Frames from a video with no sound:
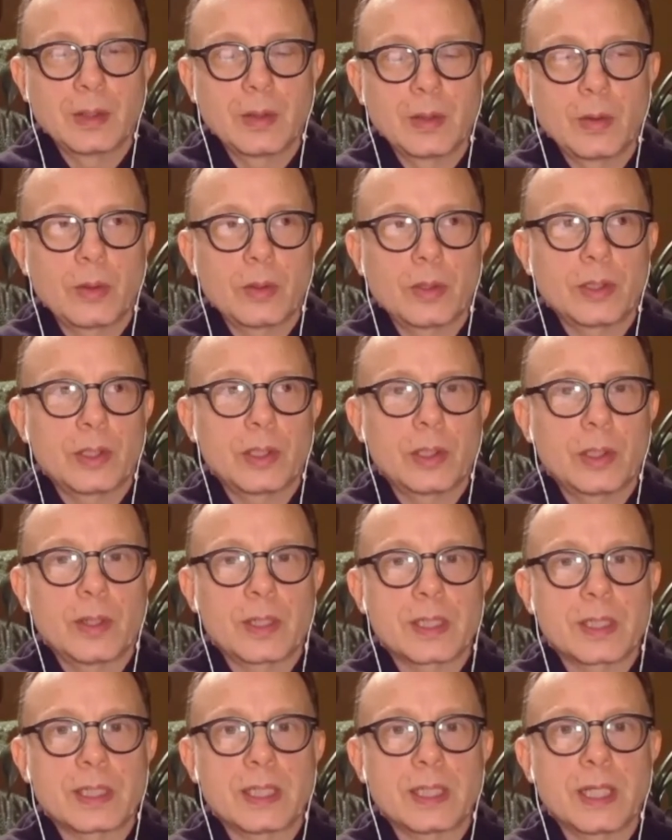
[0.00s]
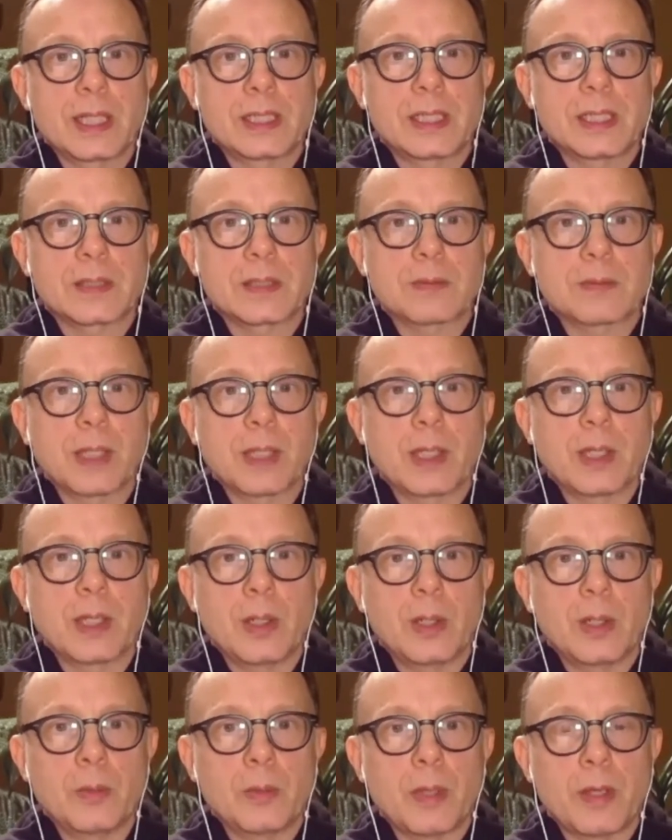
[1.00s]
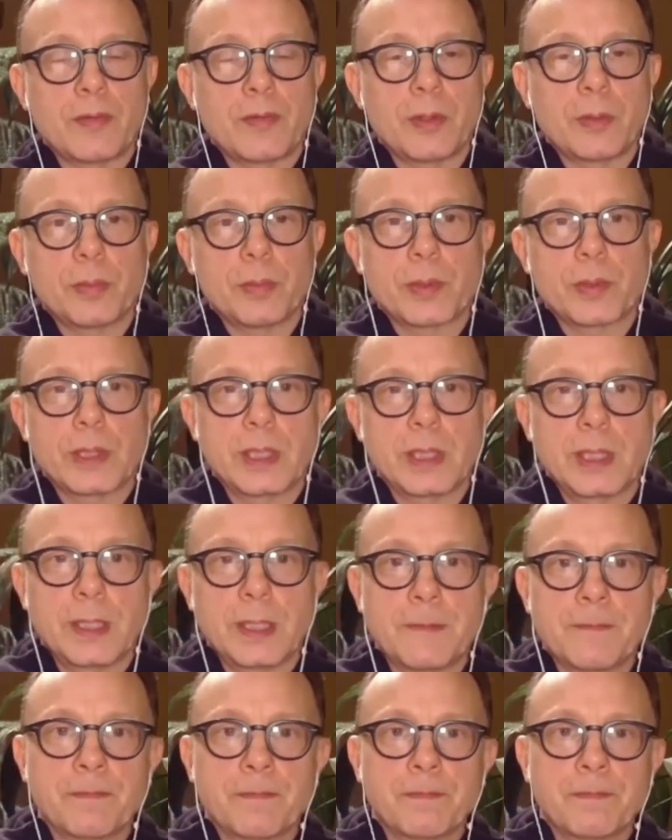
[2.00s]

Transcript: Or, you know, as nice as my home, I feel pretty